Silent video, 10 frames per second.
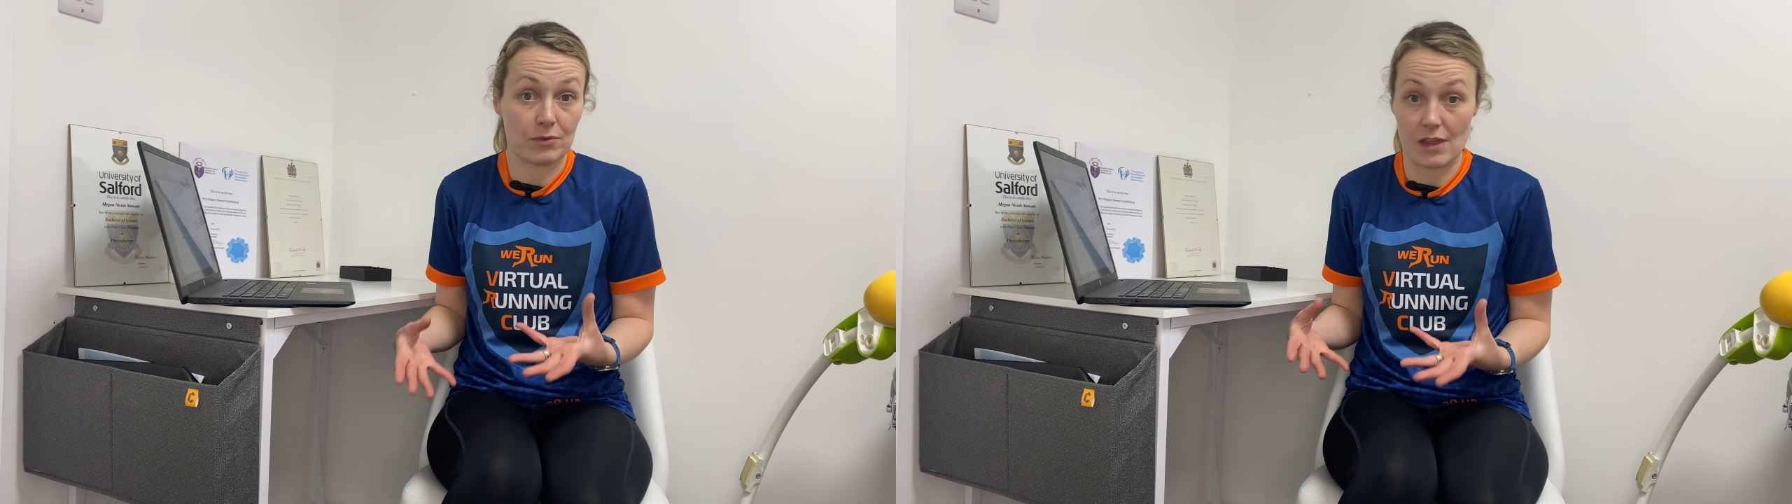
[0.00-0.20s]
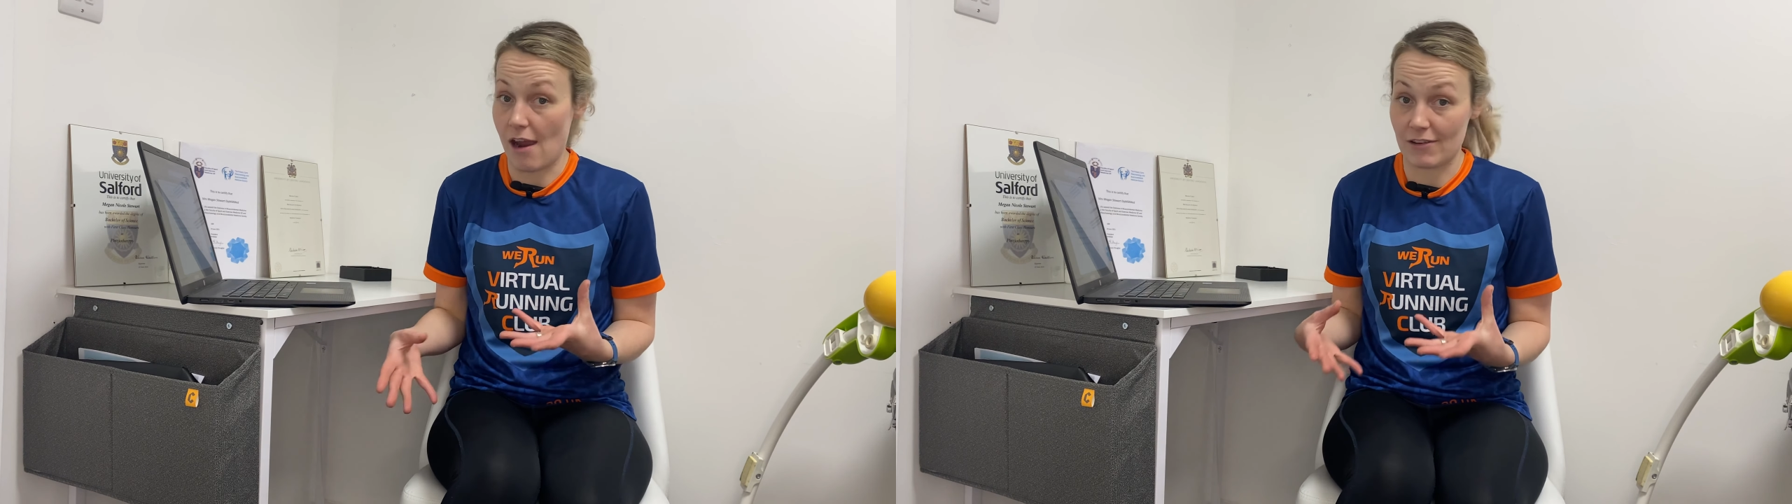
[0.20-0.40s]

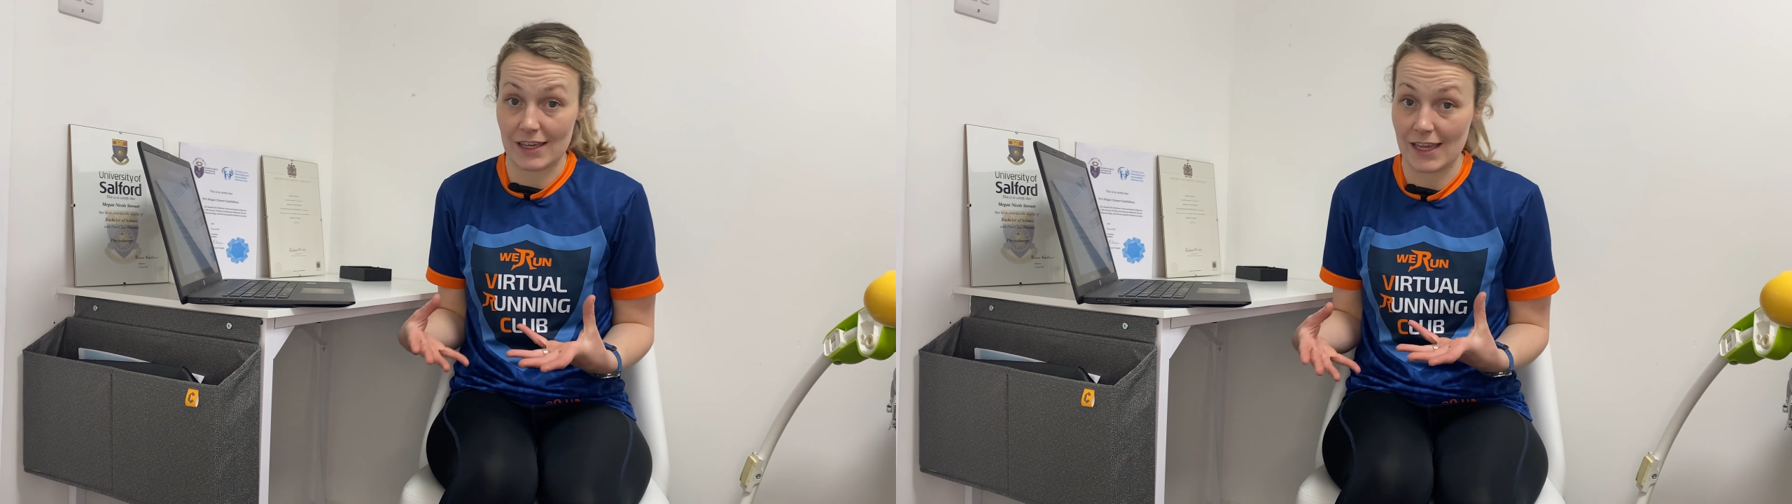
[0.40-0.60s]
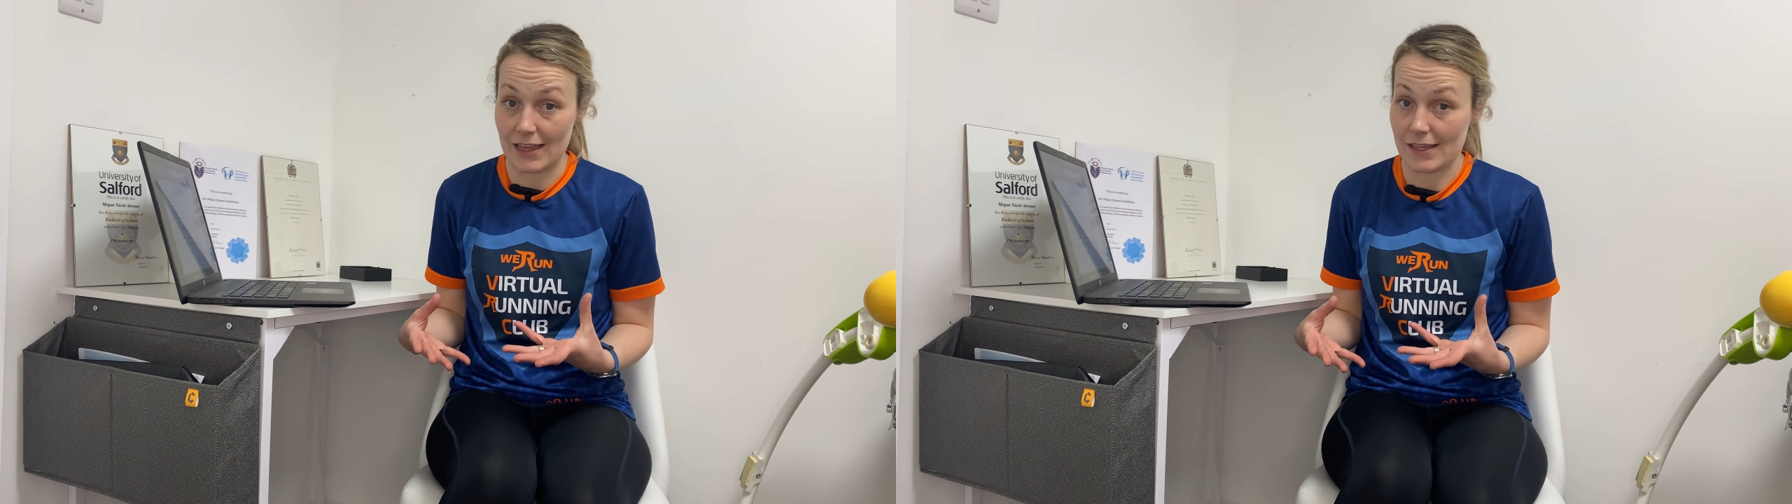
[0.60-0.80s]
with our
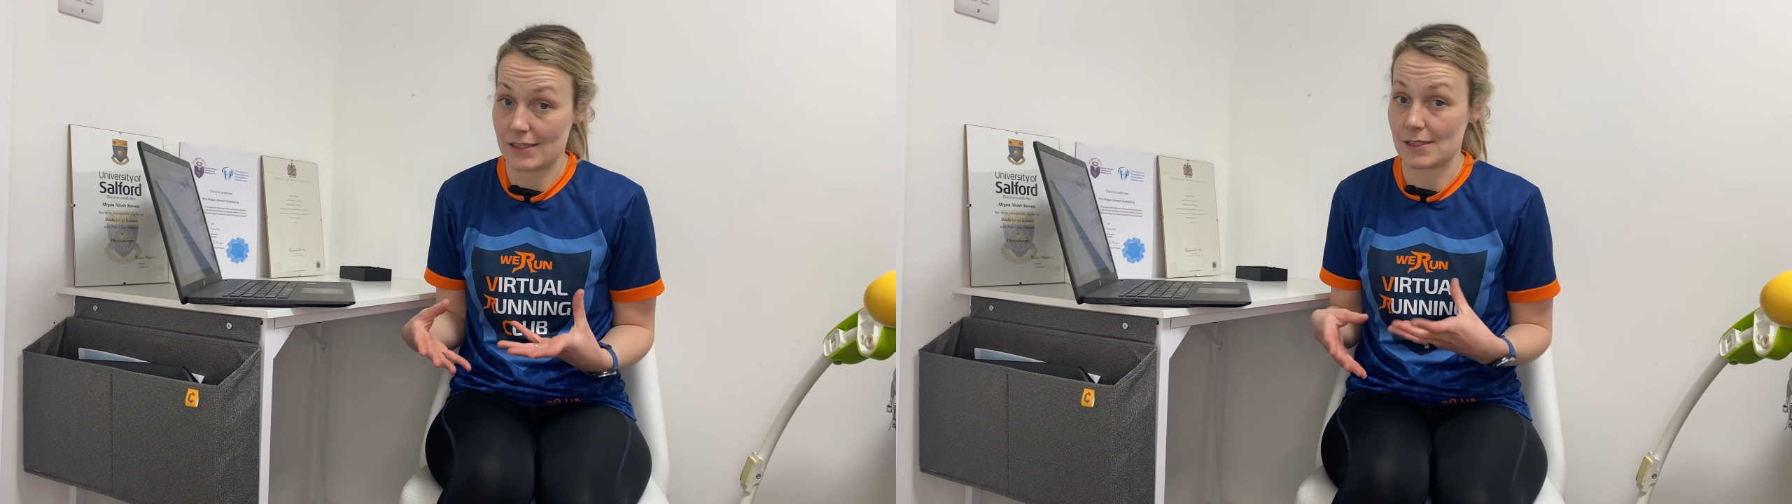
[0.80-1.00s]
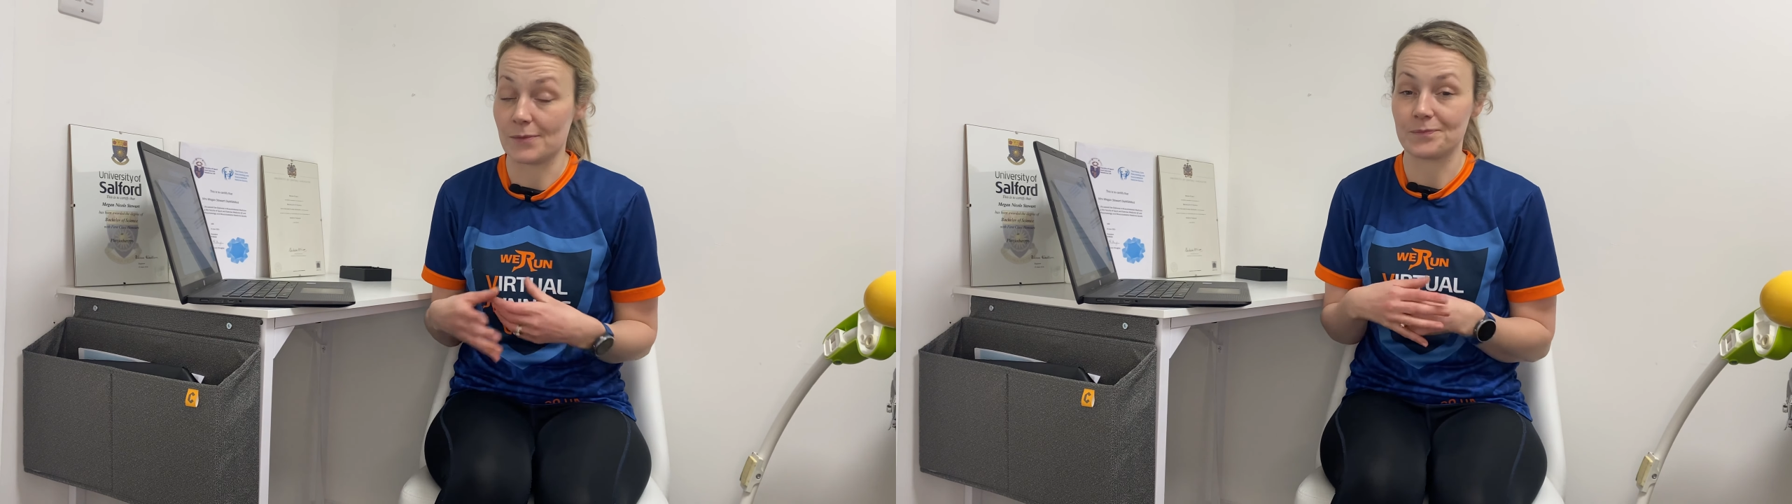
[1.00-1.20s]

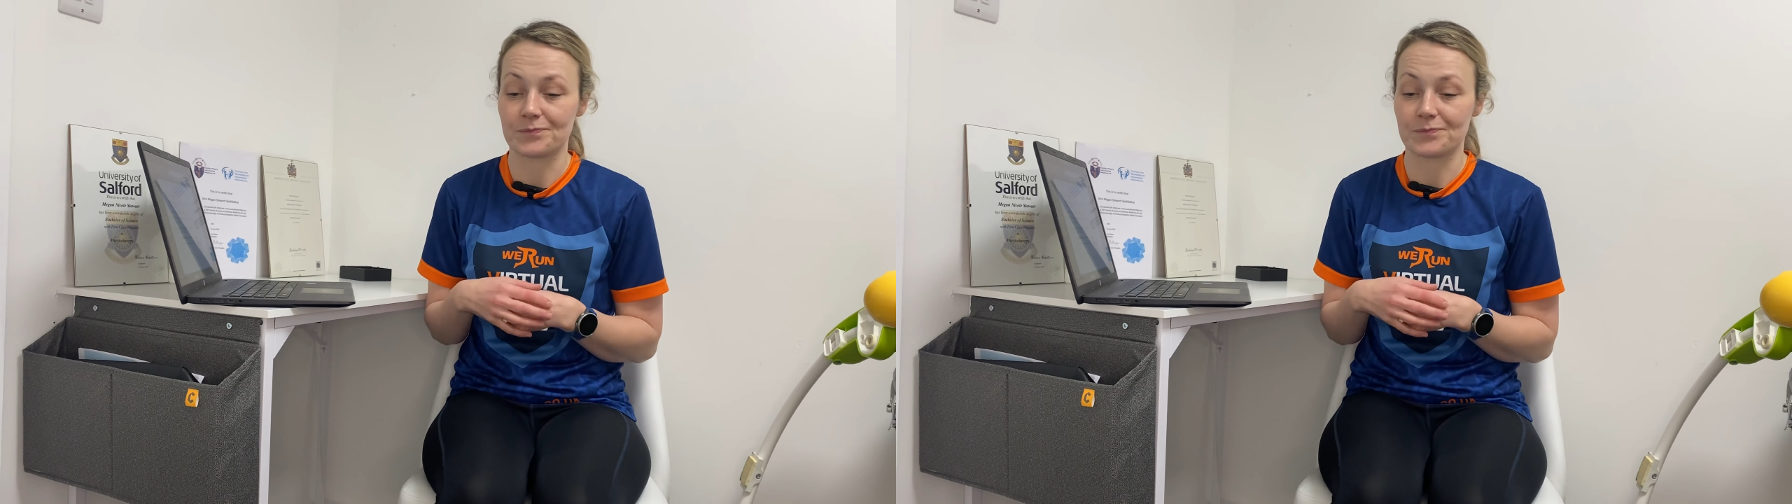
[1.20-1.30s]
Achilles.